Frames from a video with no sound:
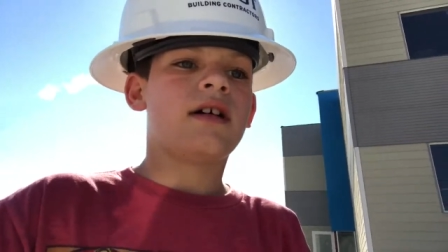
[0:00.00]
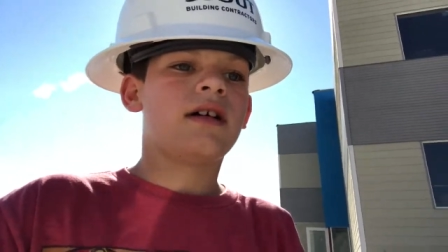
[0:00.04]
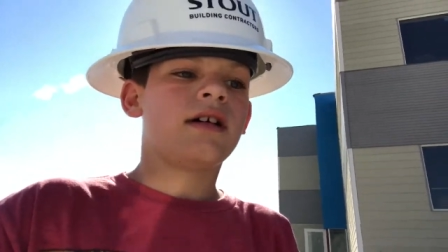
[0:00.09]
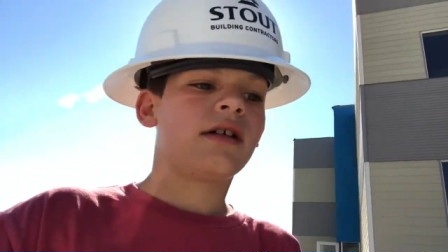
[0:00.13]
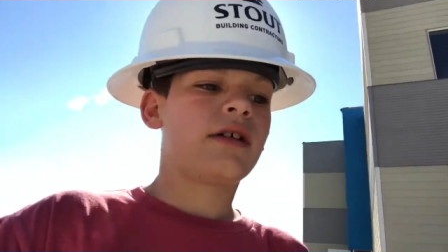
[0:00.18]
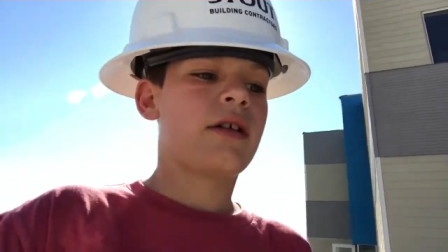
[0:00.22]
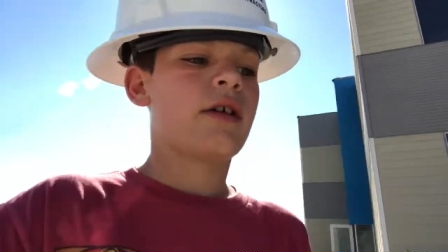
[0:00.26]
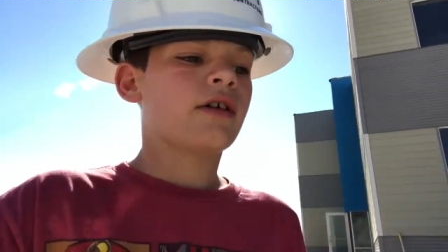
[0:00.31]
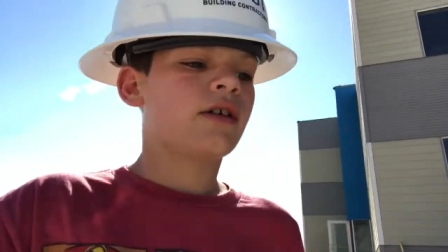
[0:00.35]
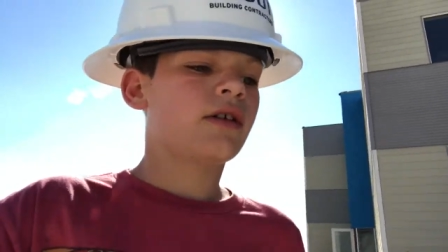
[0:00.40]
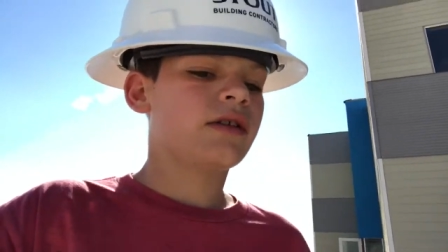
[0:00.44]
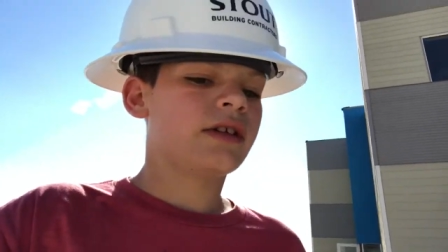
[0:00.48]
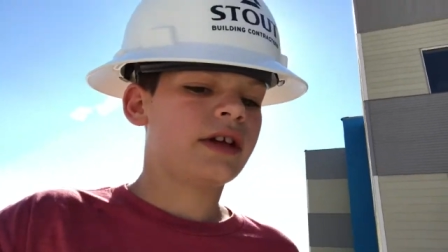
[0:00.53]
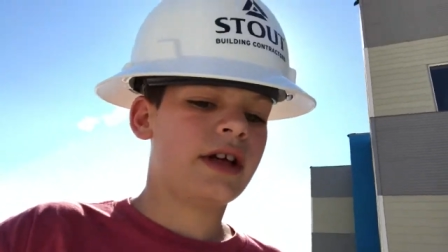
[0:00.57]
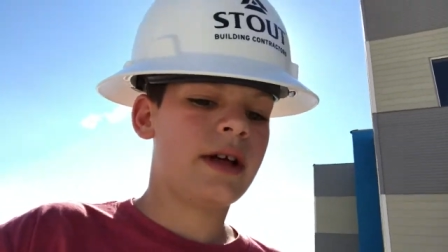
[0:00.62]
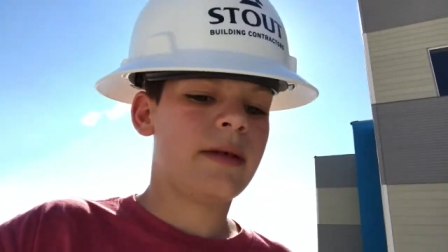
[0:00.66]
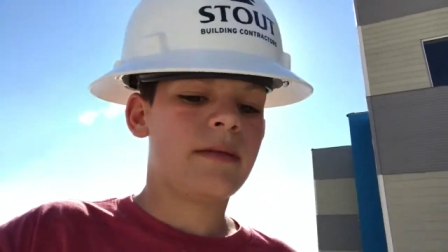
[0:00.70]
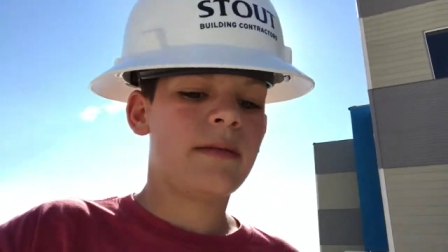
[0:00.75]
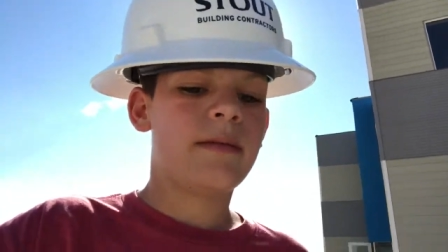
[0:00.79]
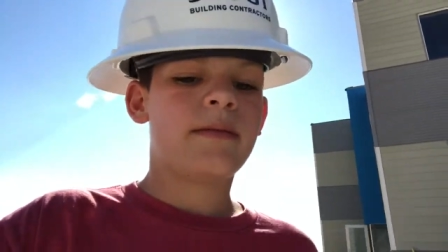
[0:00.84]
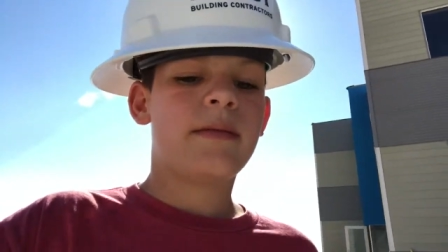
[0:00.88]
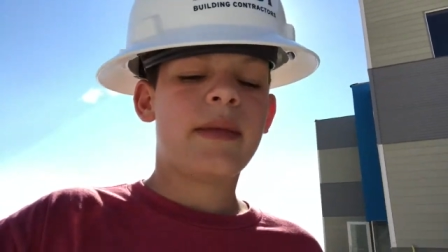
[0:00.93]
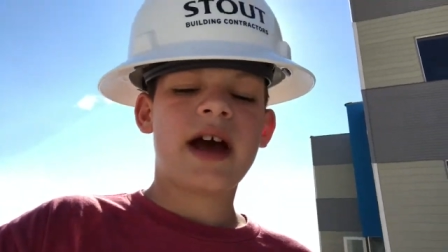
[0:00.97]
a girl
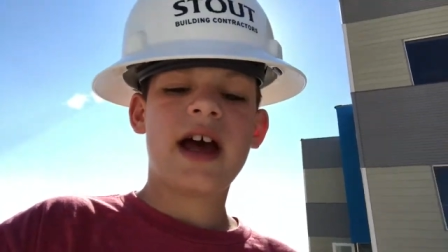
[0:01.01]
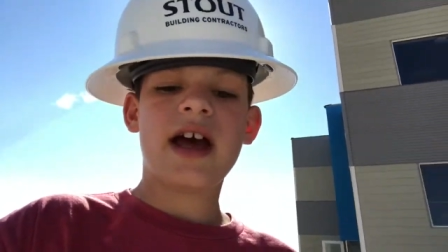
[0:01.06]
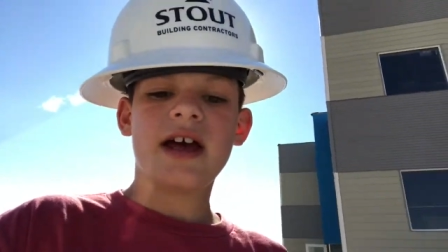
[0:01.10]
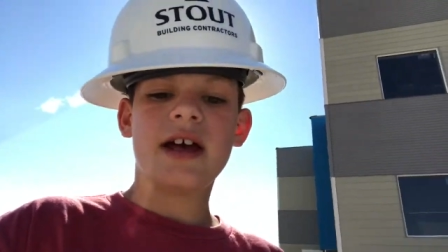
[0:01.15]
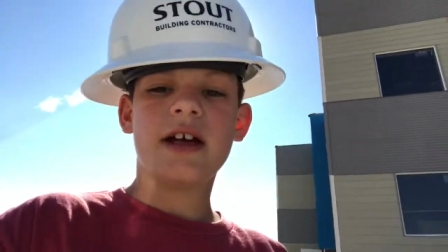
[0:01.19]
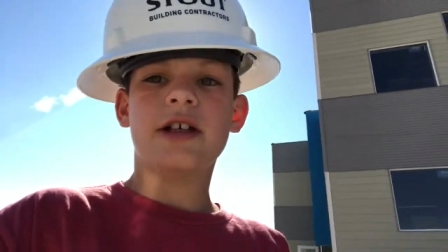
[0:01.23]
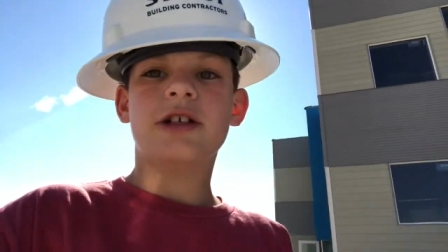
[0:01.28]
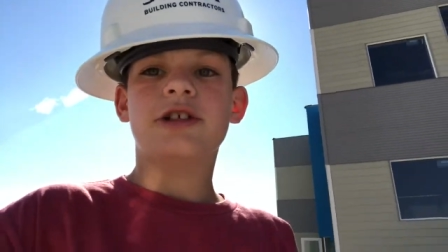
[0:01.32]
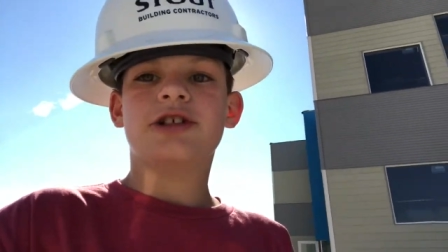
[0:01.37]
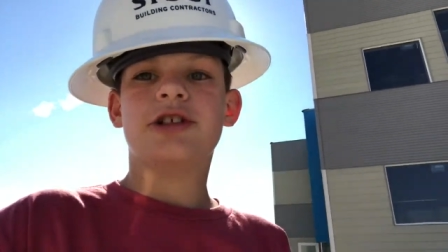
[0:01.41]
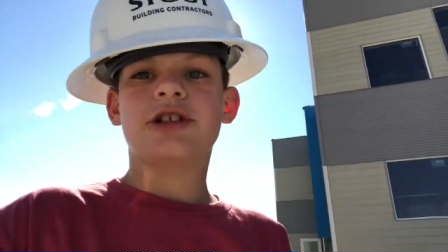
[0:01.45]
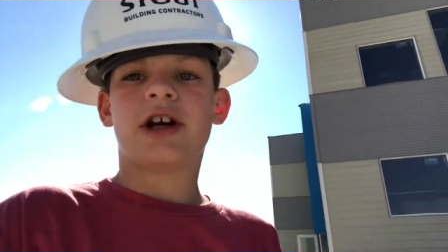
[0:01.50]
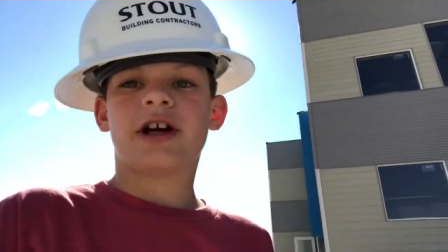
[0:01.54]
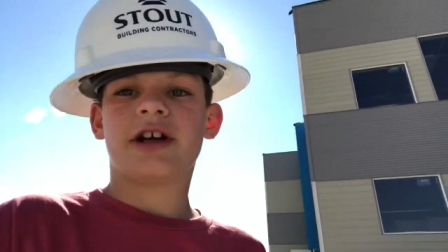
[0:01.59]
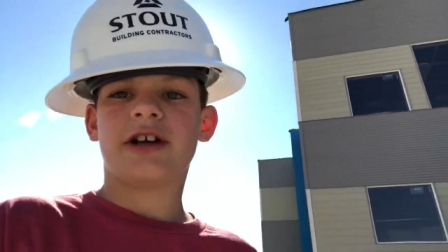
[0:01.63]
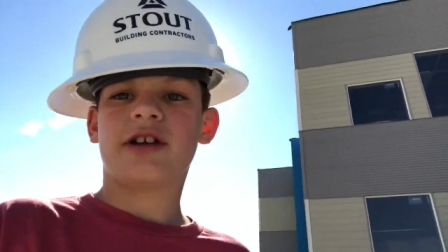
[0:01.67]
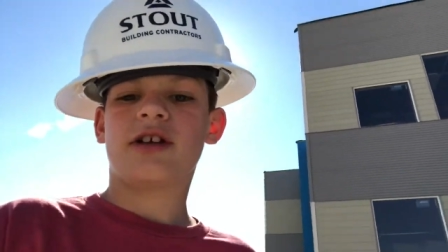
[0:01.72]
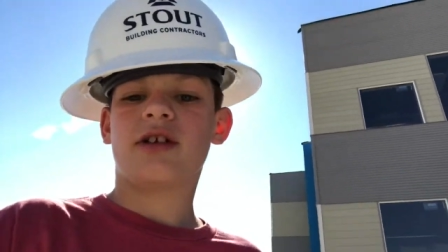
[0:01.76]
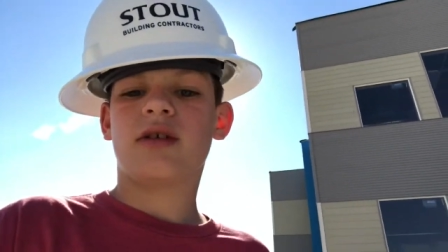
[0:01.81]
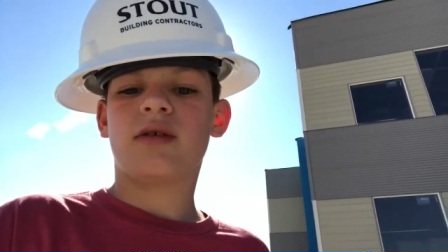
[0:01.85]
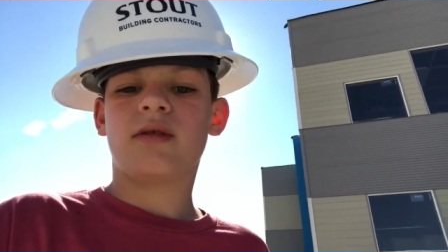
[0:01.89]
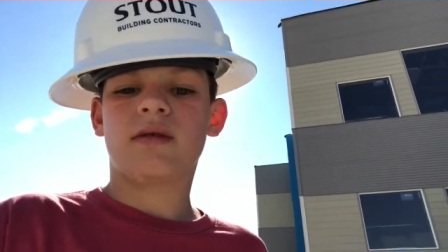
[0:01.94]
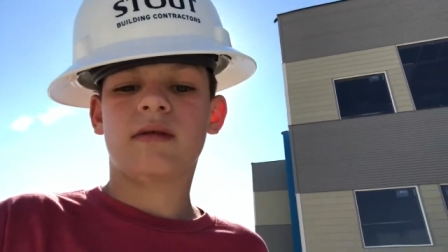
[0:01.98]
named Paige I
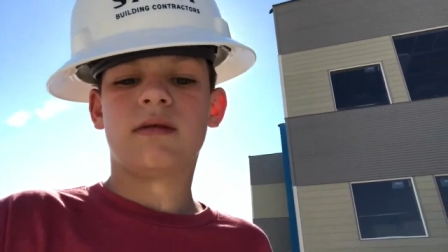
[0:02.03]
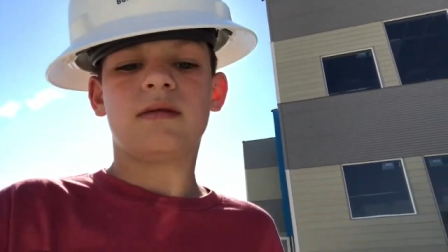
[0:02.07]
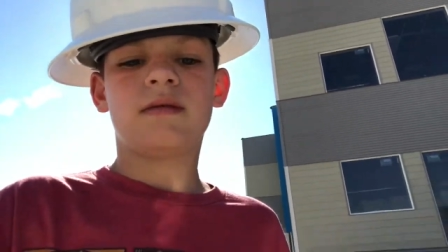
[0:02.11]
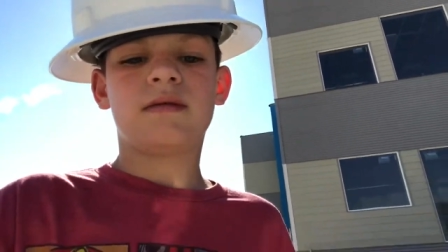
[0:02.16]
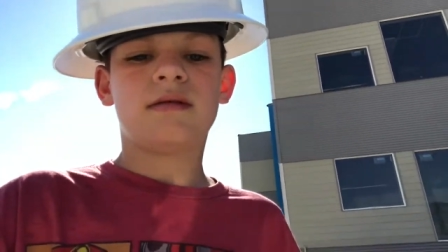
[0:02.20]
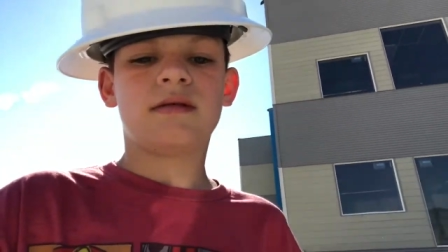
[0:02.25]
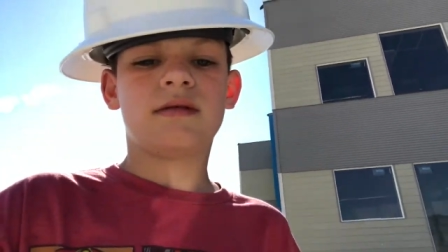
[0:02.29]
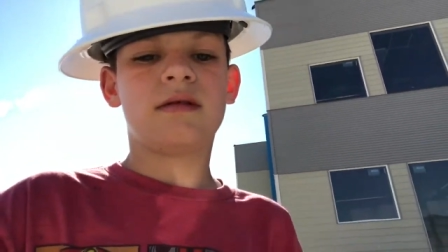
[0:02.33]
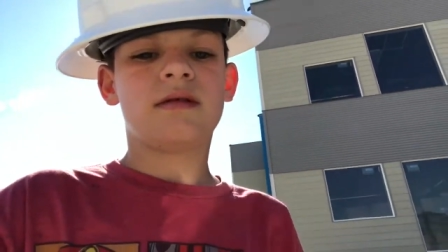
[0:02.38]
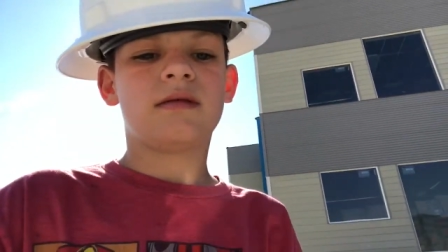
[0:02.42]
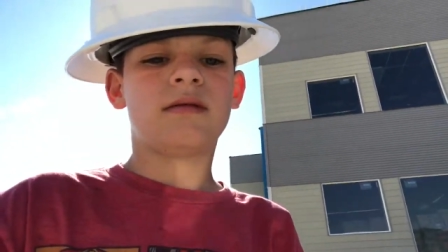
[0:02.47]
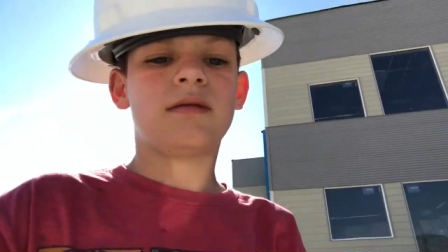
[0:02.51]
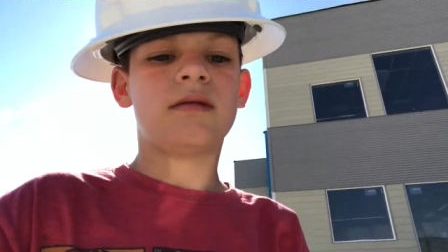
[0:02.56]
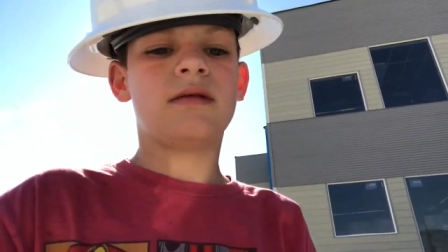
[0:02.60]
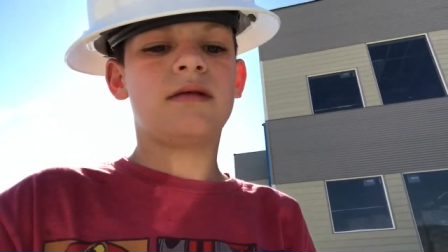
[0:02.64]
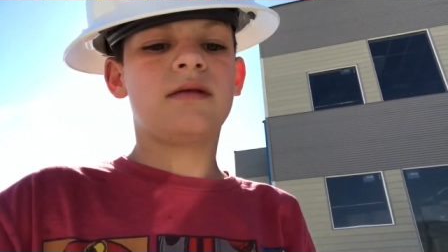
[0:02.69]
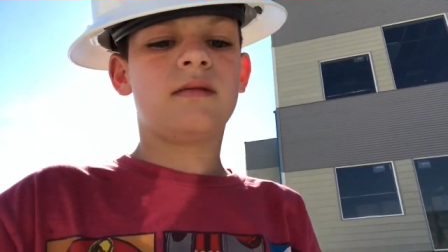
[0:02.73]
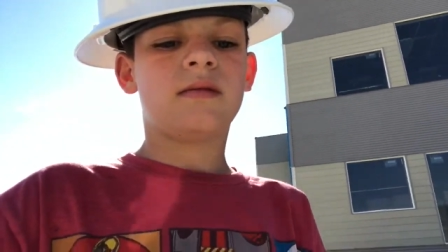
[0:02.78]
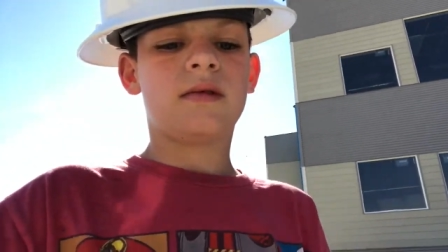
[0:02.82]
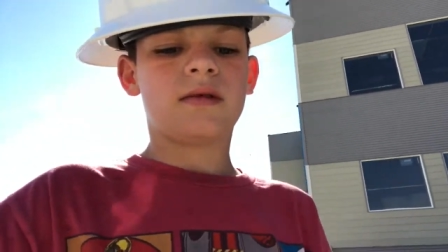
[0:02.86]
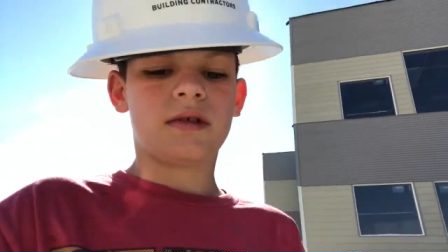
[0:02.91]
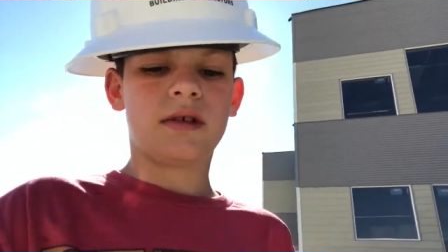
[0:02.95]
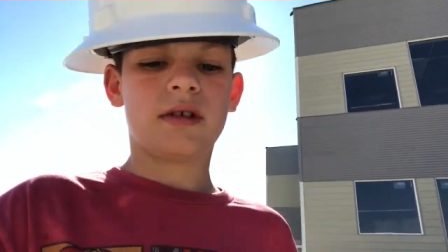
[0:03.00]
know
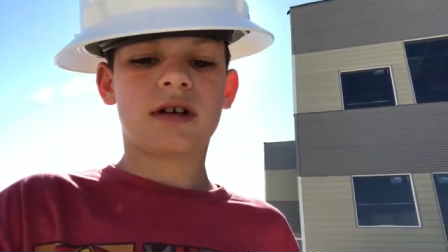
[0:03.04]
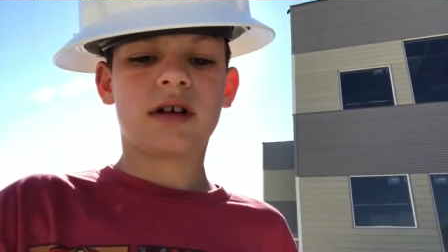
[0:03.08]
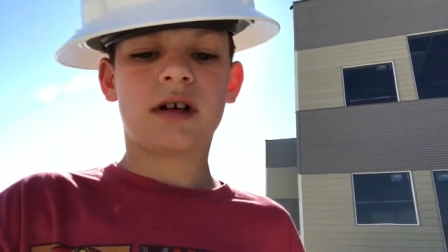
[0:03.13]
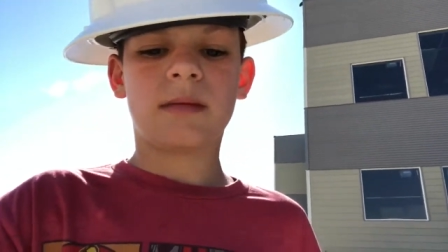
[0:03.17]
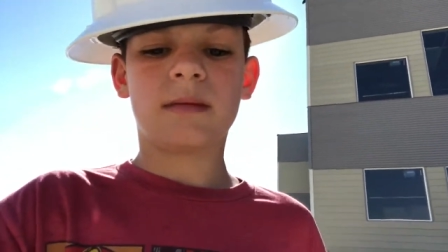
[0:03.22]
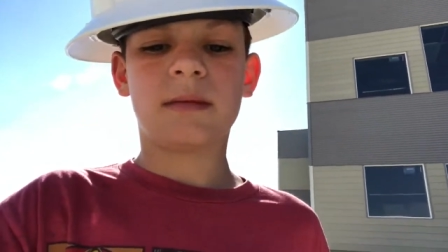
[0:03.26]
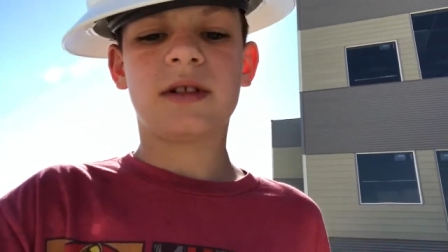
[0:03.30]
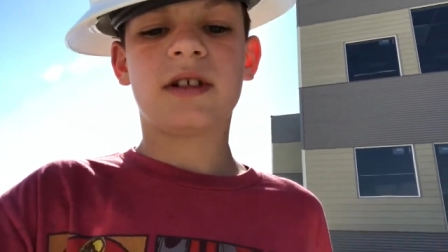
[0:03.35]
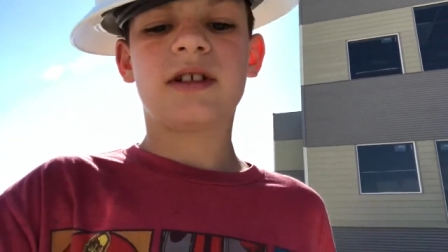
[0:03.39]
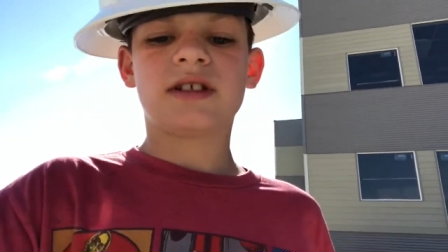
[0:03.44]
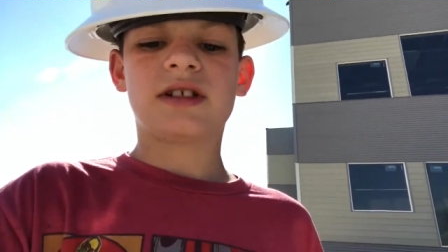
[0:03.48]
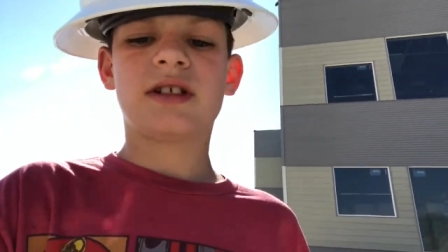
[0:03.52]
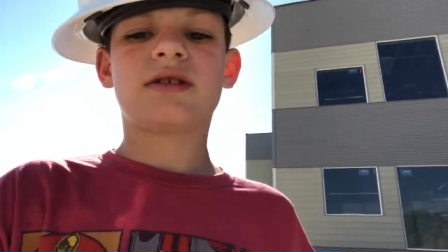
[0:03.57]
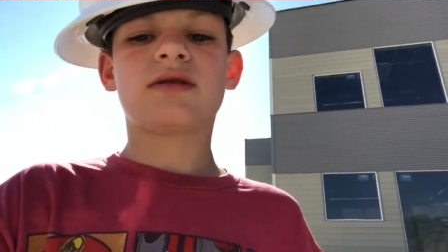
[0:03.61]
will come to the